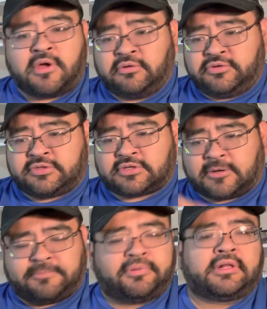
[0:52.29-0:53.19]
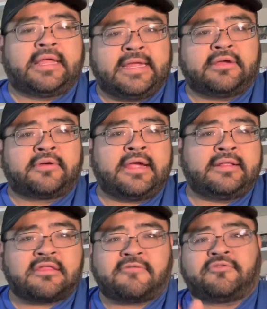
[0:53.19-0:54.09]
Don't just start playing, okay?
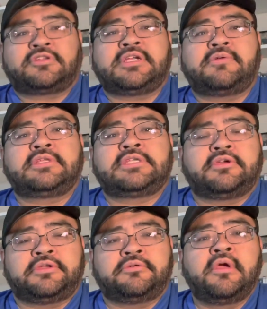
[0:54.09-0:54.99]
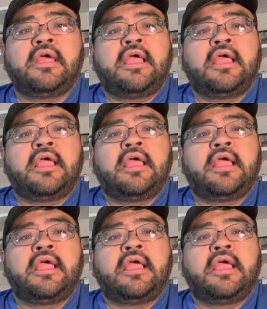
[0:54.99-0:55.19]
That's the first thing I want to tell you.